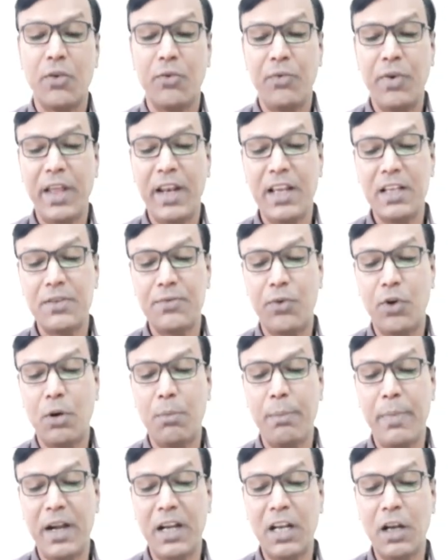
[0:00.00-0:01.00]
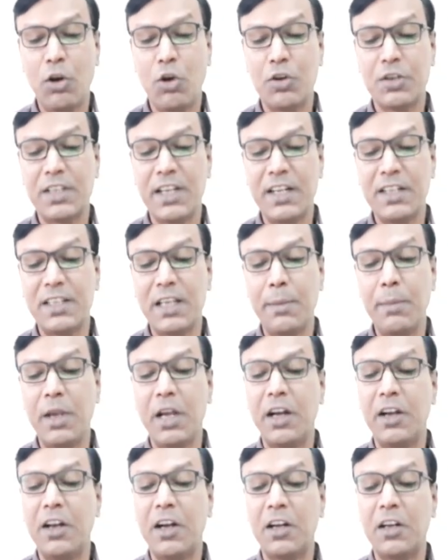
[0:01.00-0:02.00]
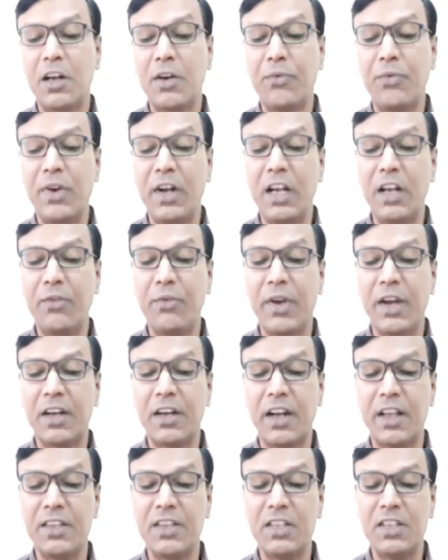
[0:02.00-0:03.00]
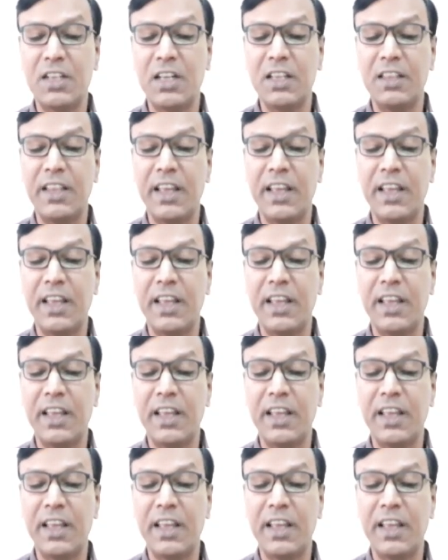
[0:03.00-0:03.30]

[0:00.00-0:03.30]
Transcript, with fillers: whereas for metal oxide semiconductor field effect transistor,